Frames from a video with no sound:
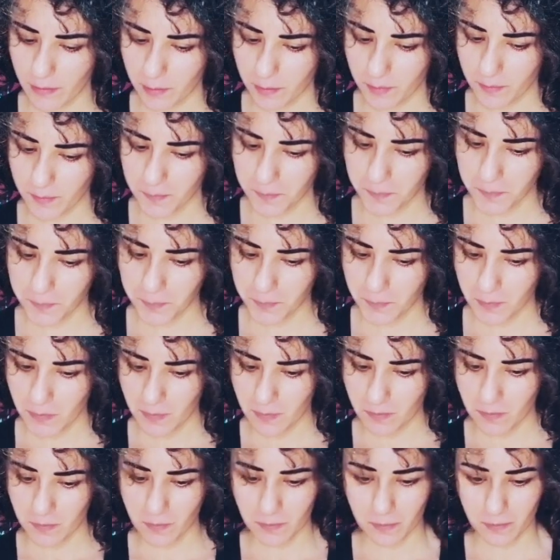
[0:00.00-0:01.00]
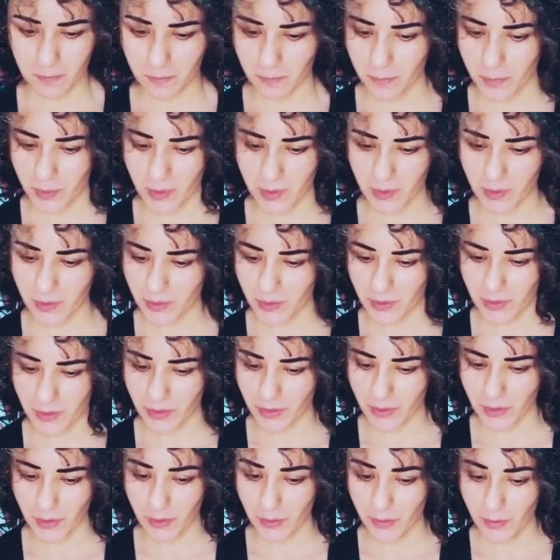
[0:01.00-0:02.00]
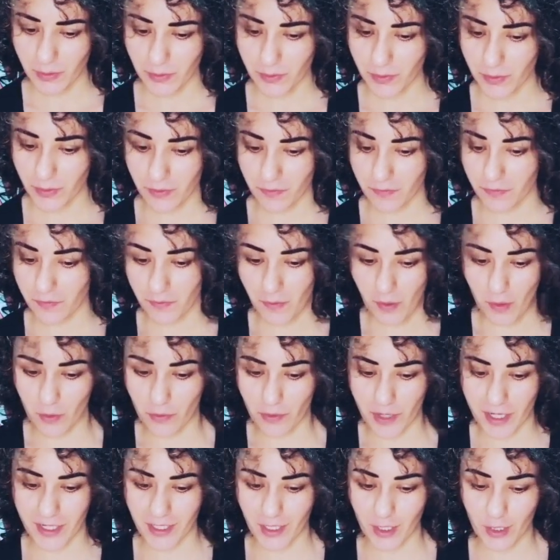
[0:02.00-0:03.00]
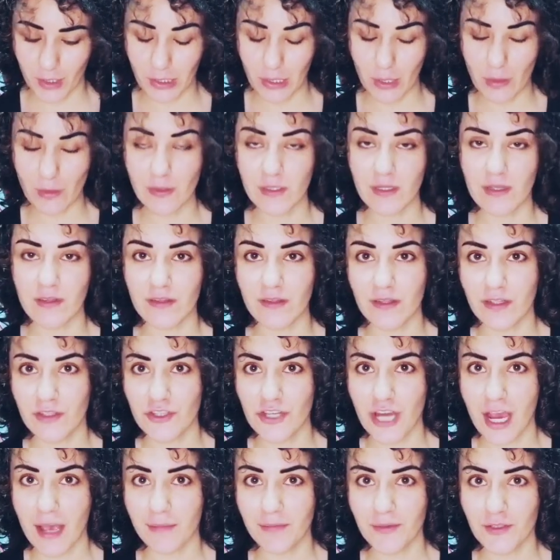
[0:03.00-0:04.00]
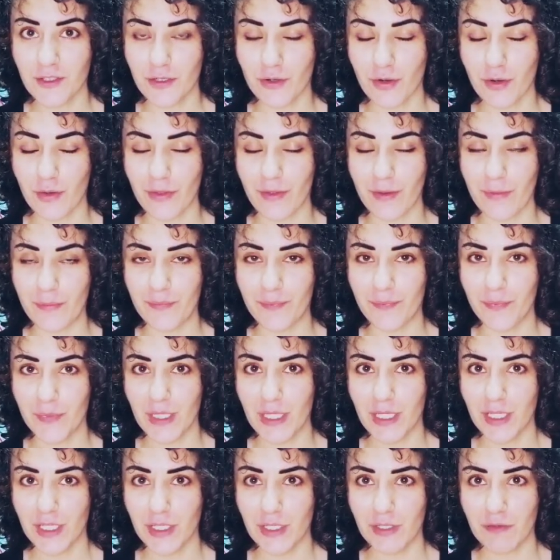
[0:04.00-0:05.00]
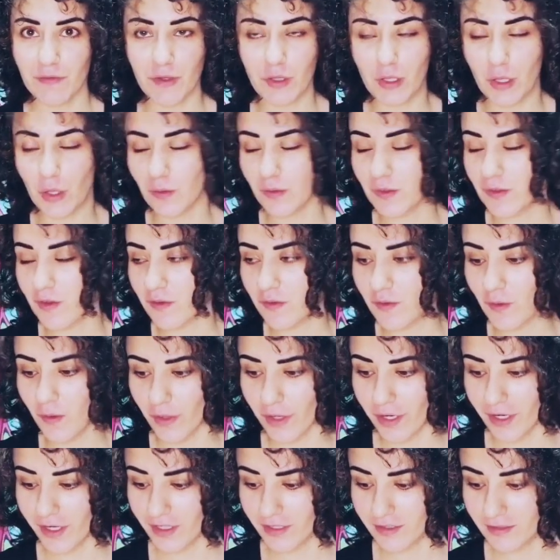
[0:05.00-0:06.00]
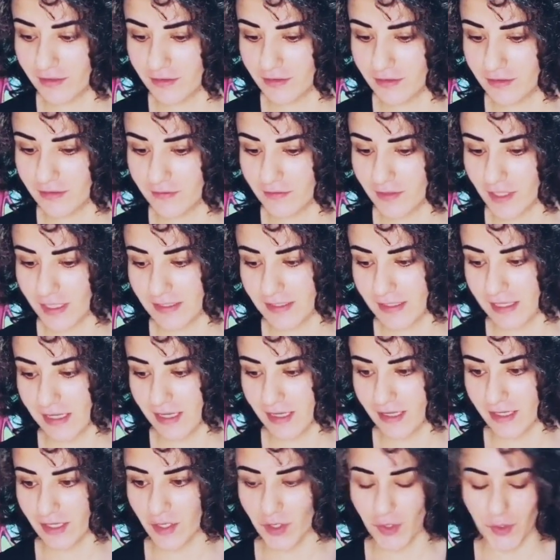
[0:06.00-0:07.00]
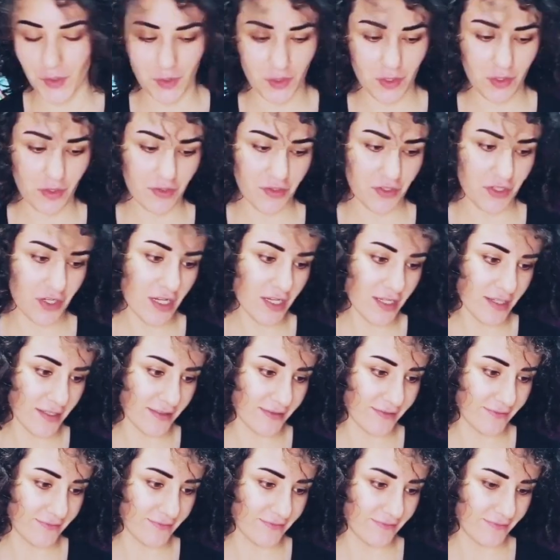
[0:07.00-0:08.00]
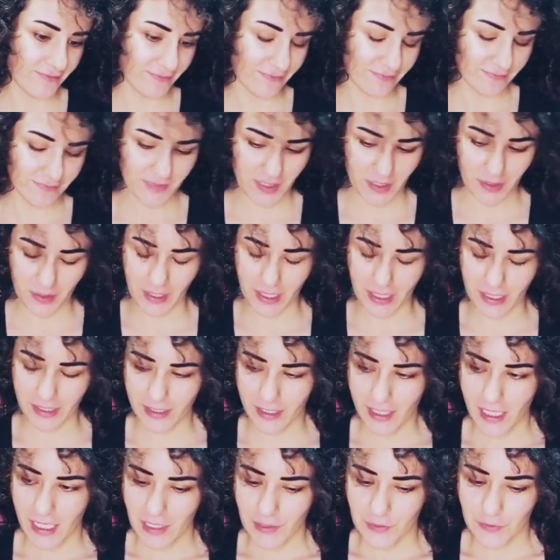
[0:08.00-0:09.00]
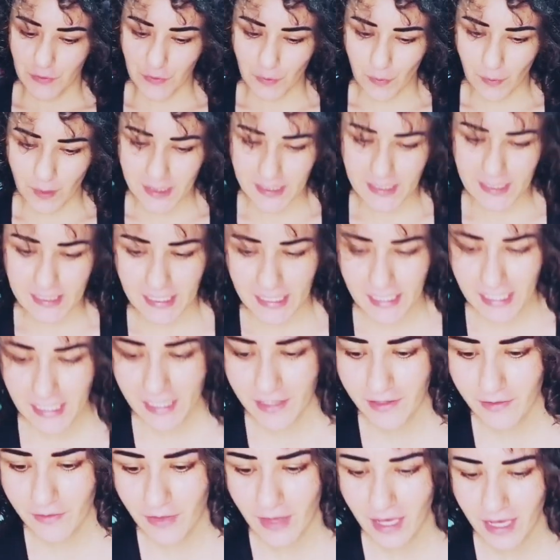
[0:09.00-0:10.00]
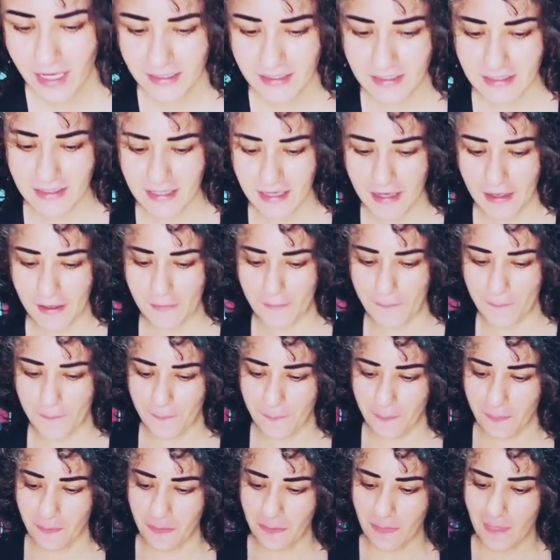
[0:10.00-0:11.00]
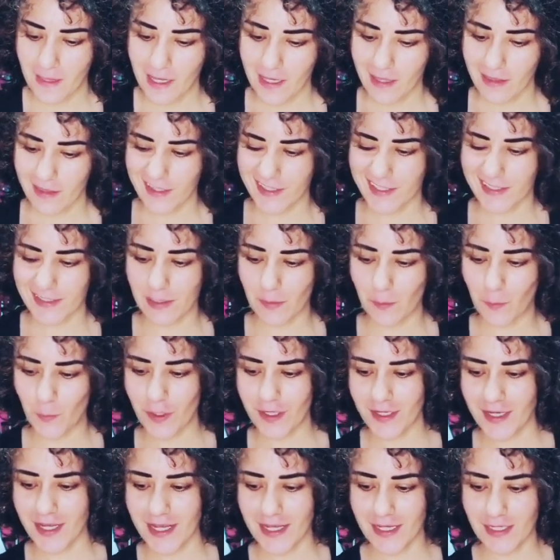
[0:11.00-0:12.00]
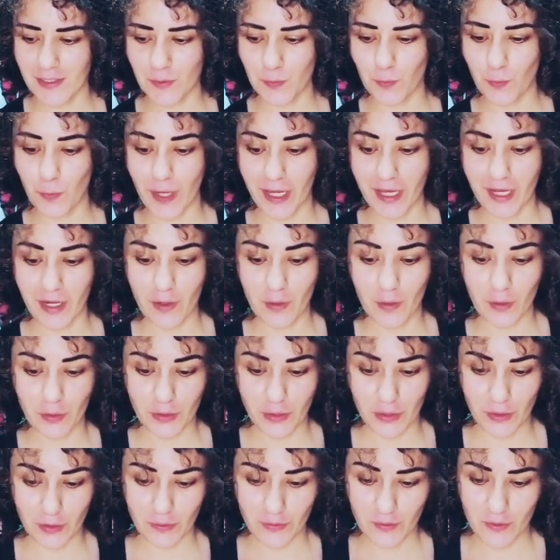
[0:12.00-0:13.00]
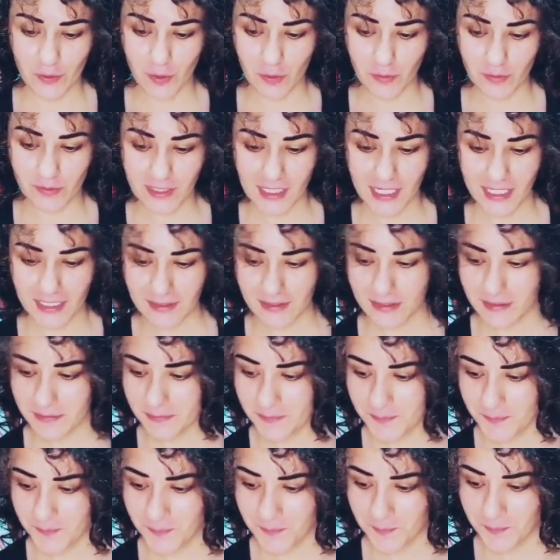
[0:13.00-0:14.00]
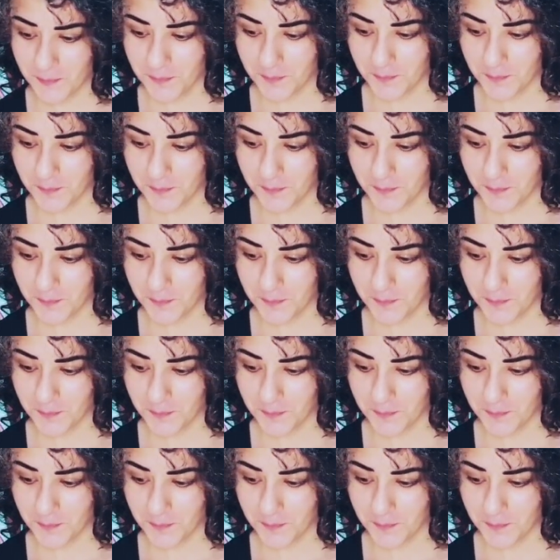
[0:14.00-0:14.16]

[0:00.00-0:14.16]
them. But you've already closed the chapter on them. You've closed the door. That's it. You're done. Okay, so I see here that this someone is waiting on you to contact them.